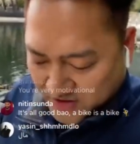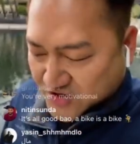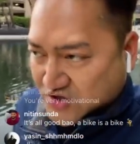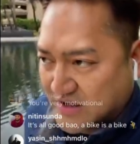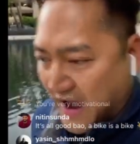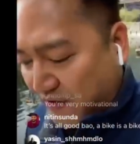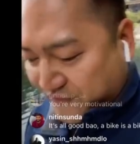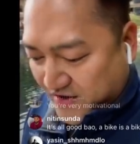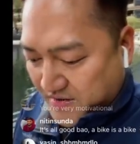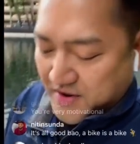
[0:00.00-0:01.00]
one
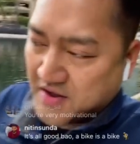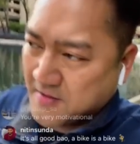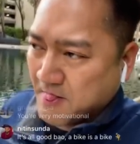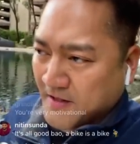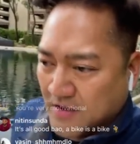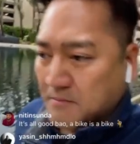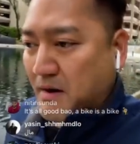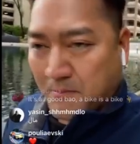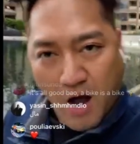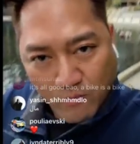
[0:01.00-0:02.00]
outfit,
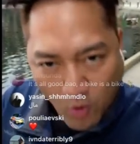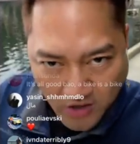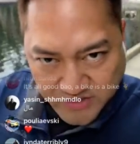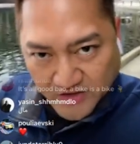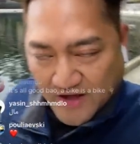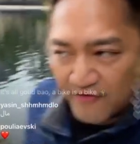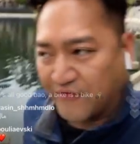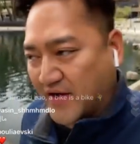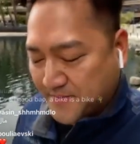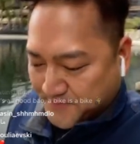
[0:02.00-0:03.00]
my mom washed the other
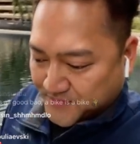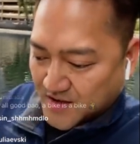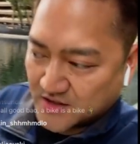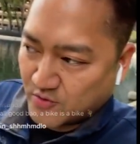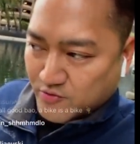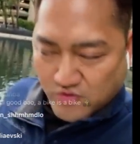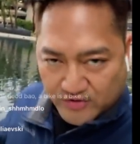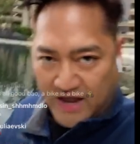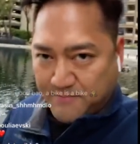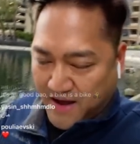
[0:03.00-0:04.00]
outfit, and then we would
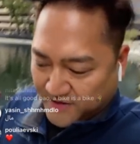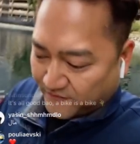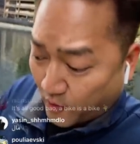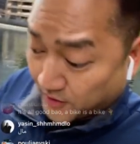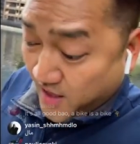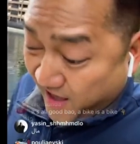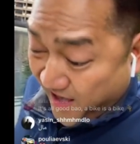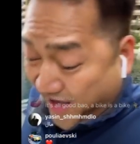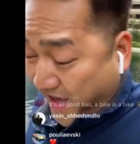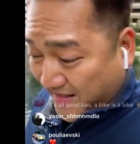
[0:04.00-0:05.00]
rotate back and forth.
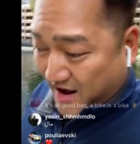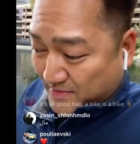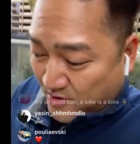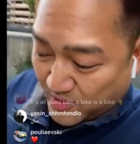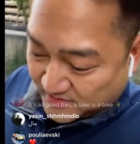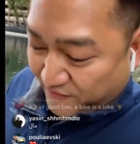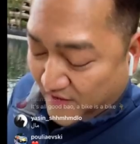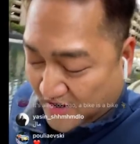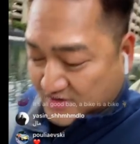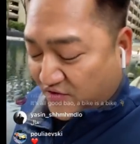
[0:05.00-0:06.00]
And I'm like, what the
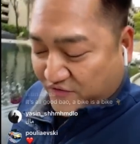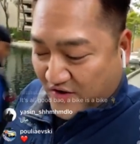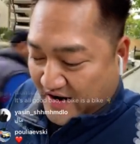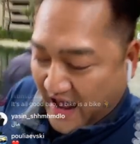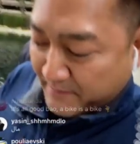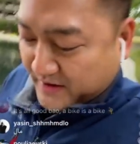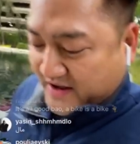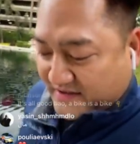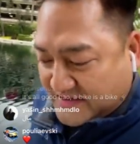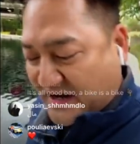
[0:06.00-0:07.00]
fuck? I was so fucking
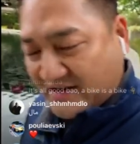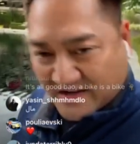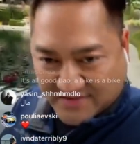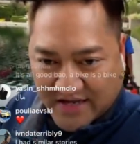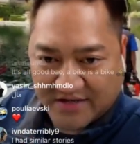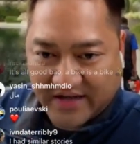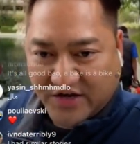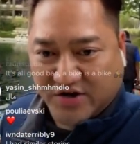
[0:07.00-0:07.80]
happy to get this 99 cent